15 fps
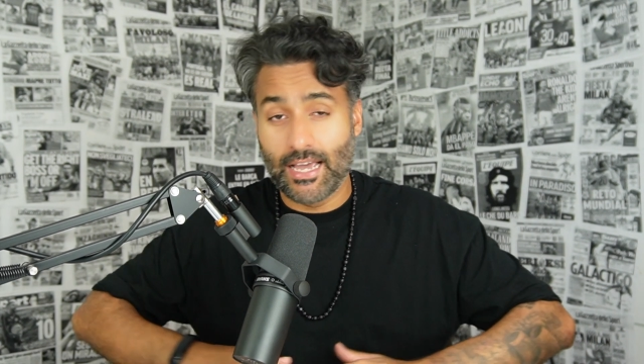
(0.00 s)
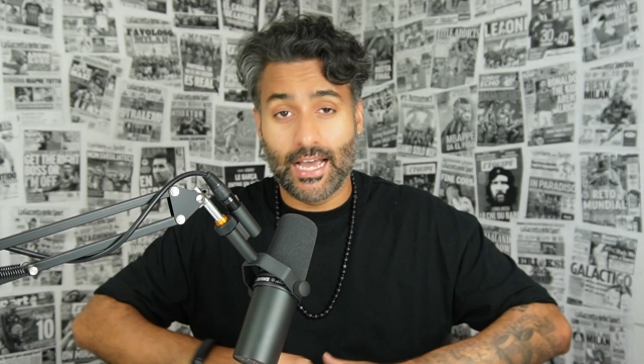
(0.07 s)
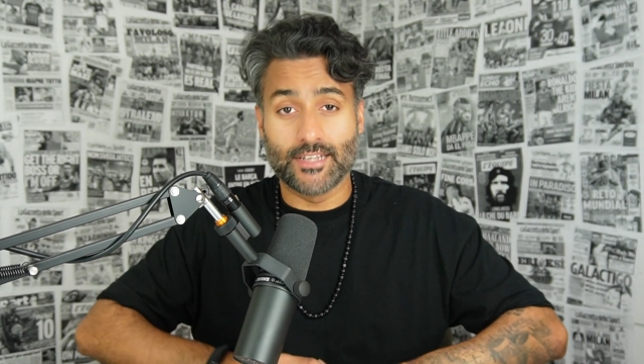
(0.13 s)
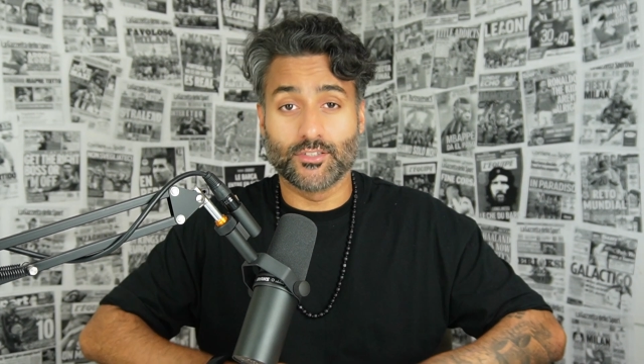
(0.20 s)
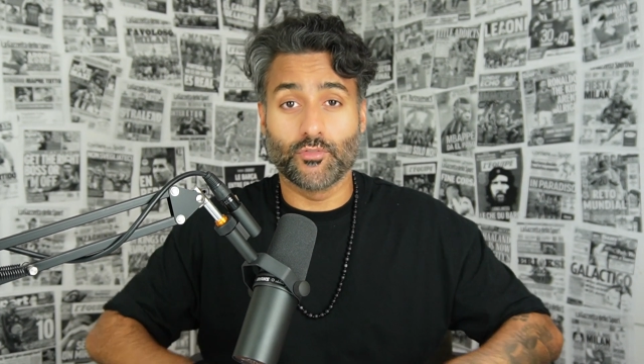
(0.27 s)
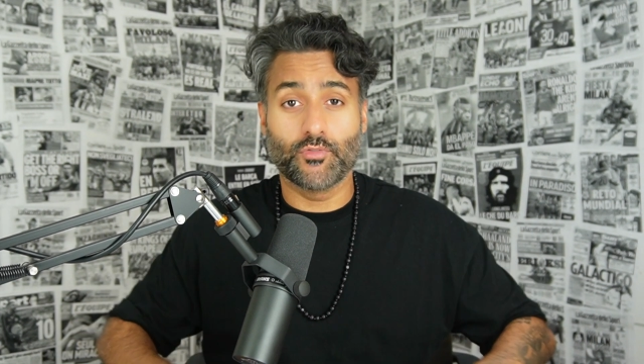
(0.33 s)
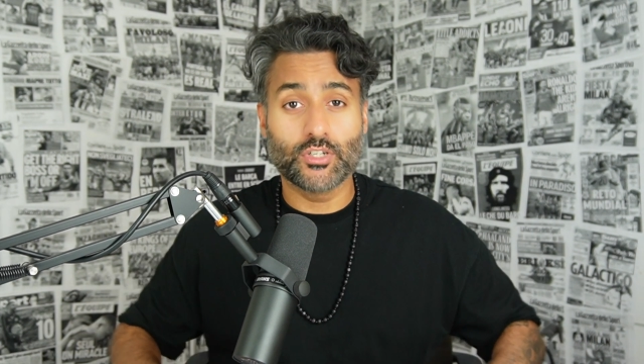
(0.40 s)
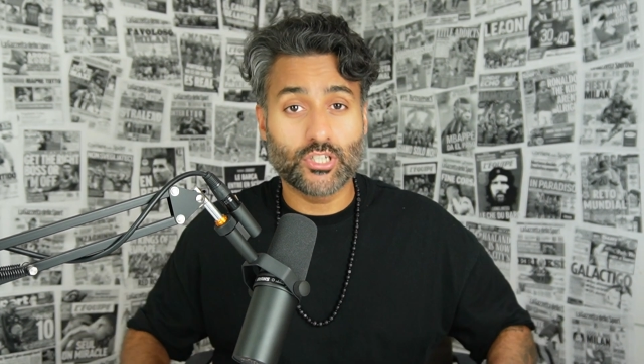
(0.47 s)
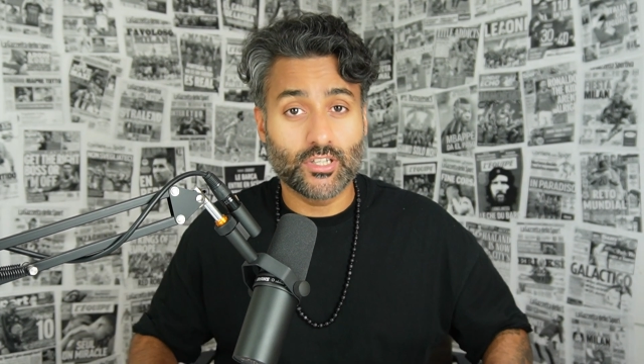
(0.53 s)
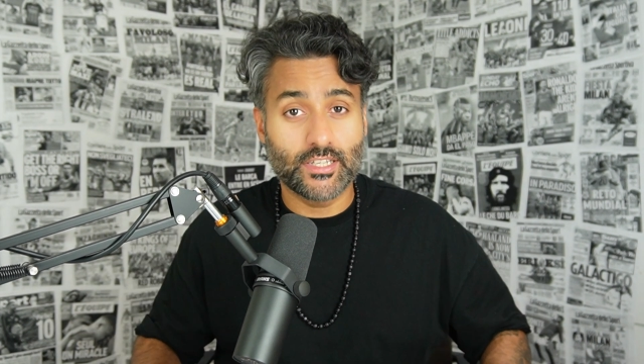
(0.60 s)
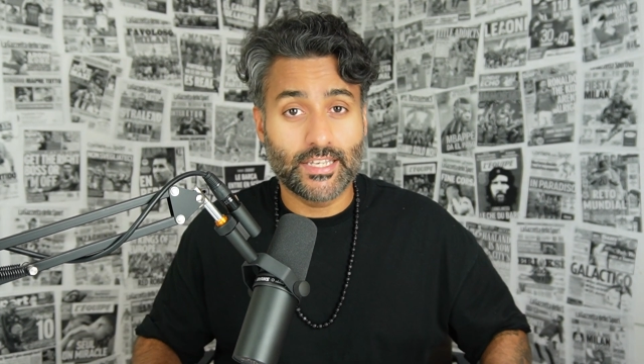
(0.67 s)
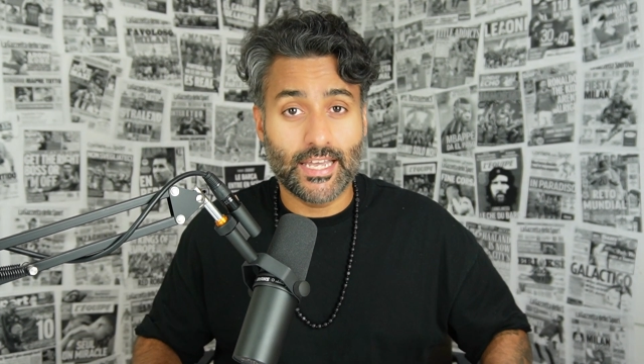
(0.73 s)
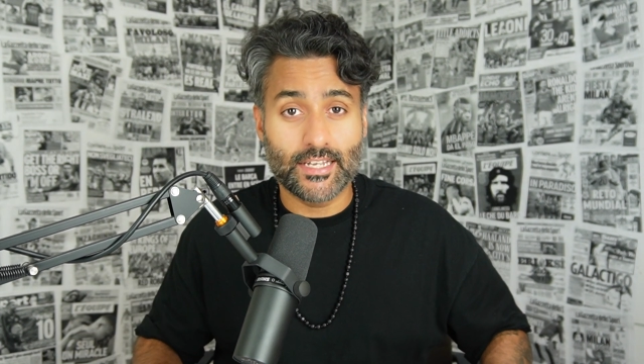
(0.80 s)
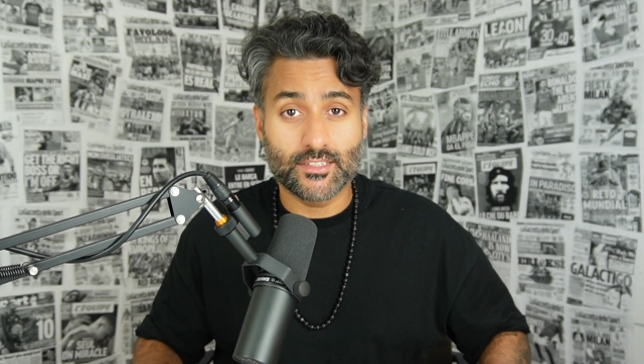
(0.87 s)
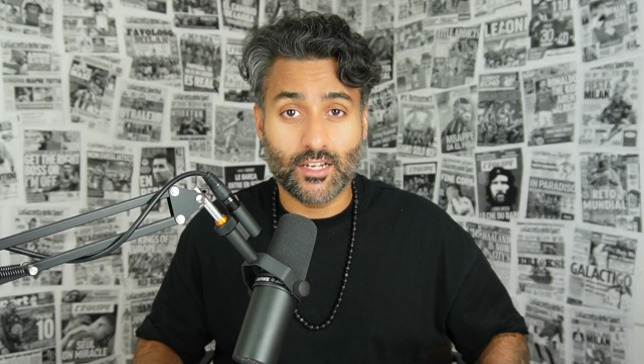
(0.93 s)
has officially
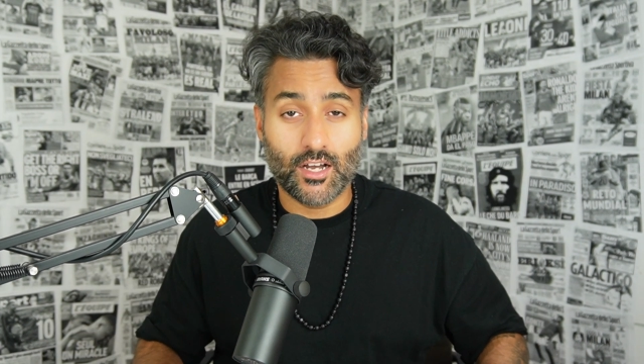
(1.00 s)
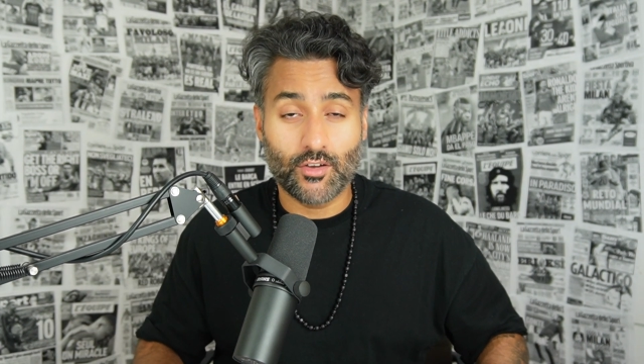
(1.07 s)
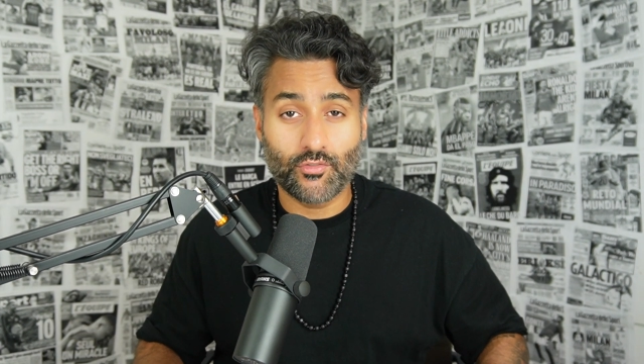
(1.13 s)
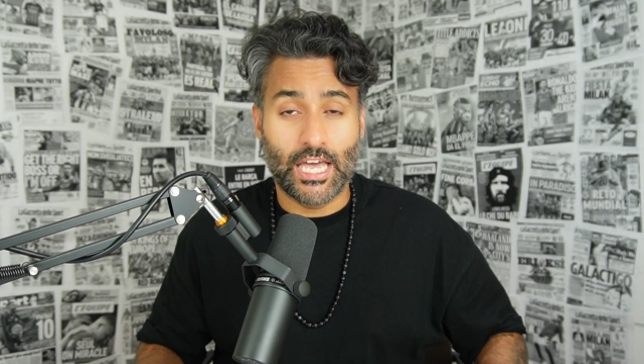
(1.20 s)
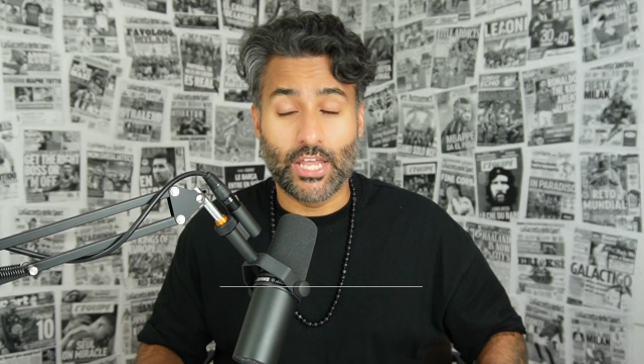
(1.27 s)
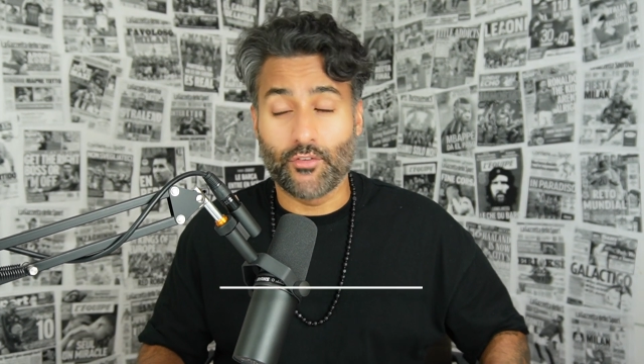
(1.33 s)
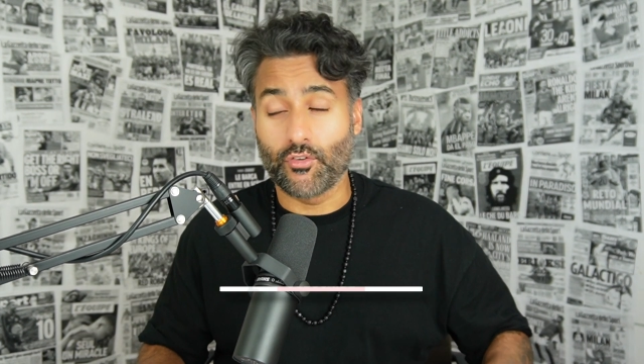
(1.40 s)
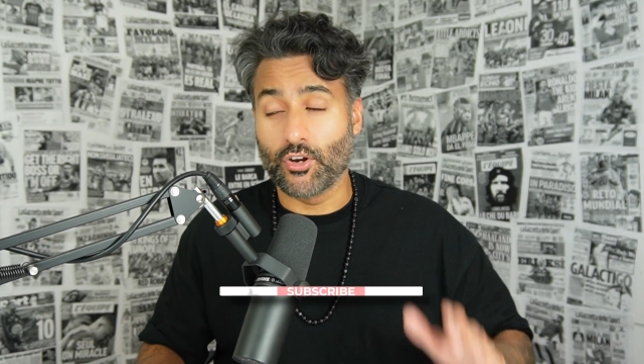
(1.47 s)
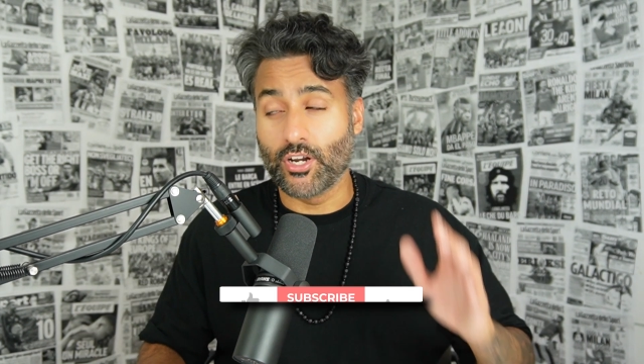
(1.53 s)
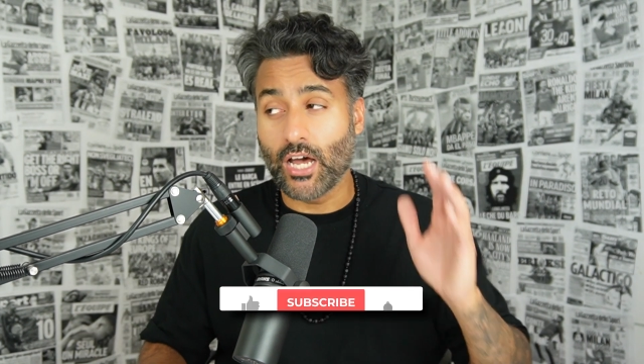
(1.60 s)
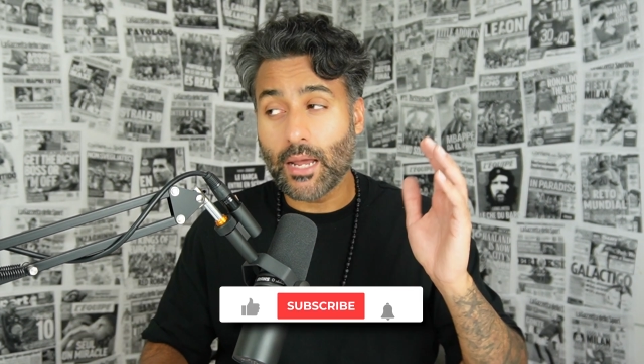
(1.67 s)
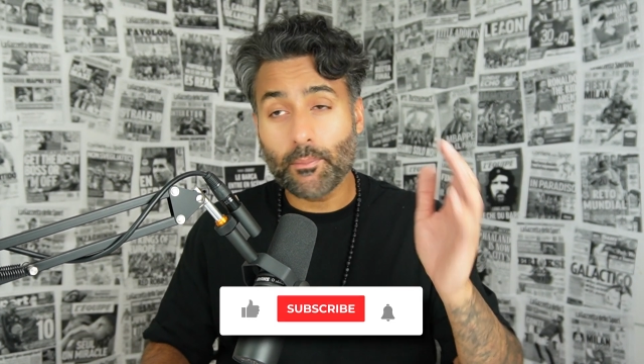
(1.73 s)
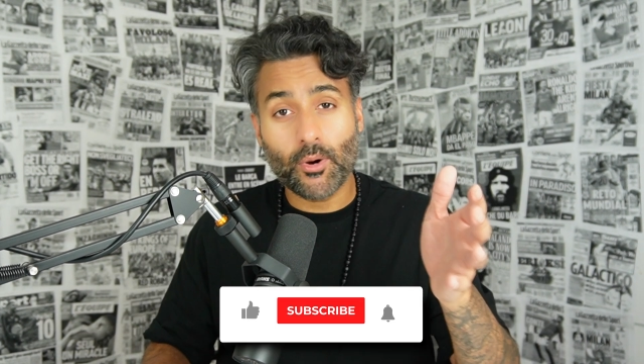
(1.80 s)
kicked off. And if you're not